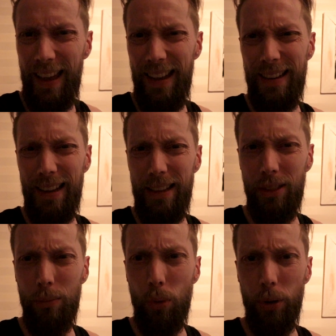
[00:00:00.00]
eight in
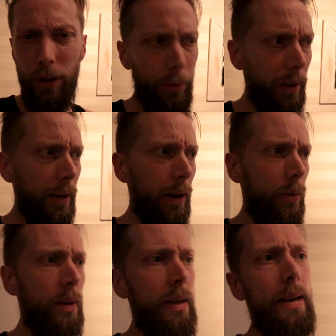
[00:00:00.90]
the morning right
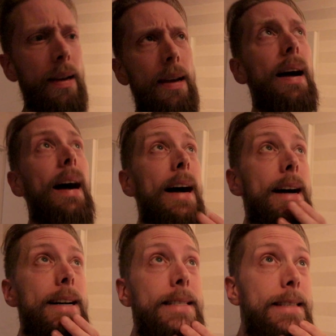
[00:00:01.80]
now,
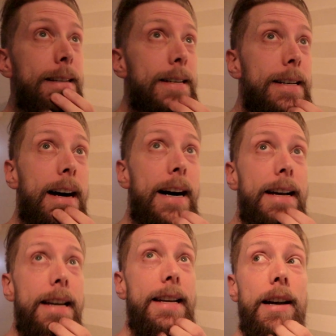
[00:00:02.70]
and uh,
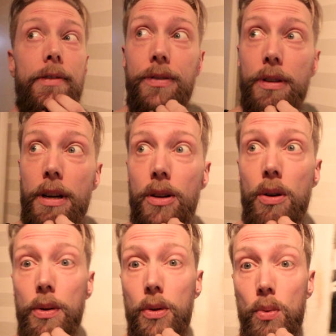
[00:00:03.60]
I have to get
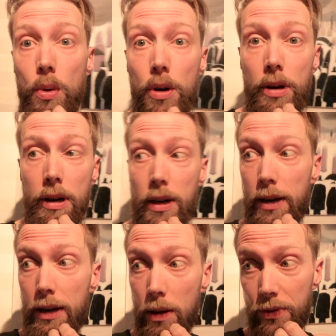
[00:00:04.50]
going to work.
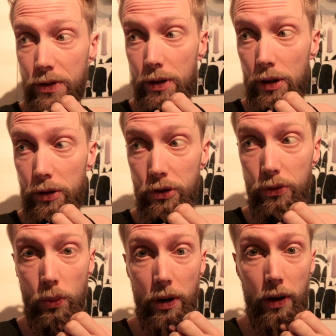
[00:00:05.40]
And I'm still just
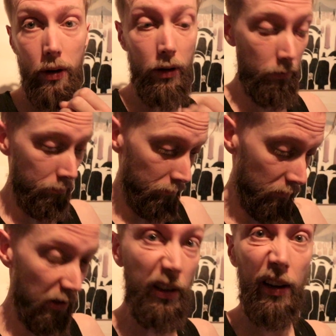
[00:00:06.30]
wearing
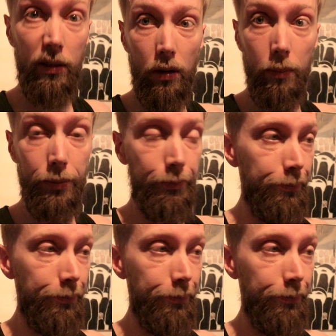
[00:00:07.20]
a tank top,